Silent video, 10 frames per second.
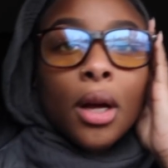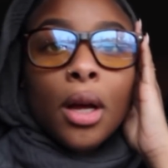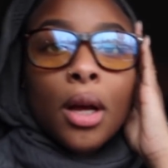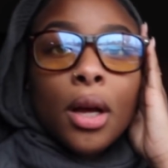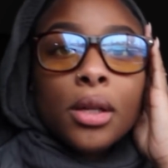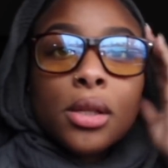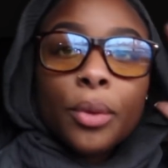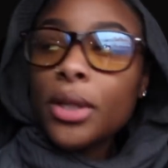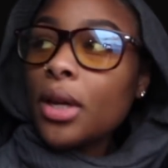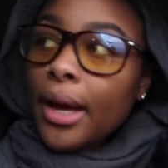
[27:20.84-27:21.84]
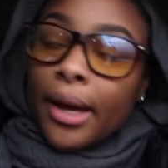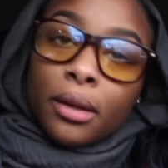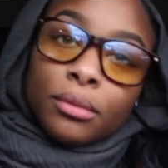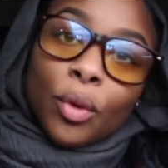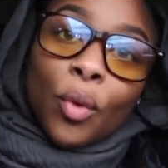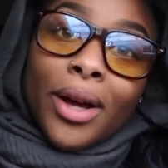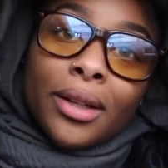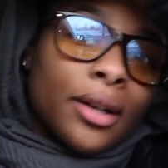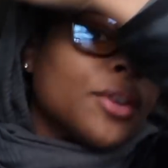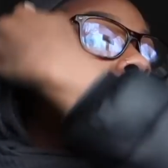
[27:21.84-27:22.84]
Uh, so we at, oh, I
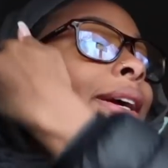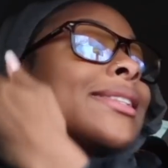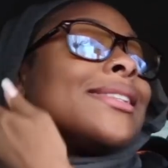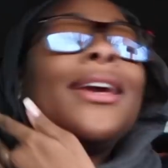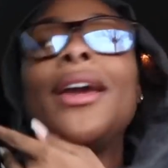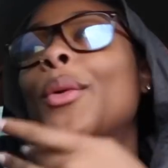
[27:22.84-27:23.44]
look crazy.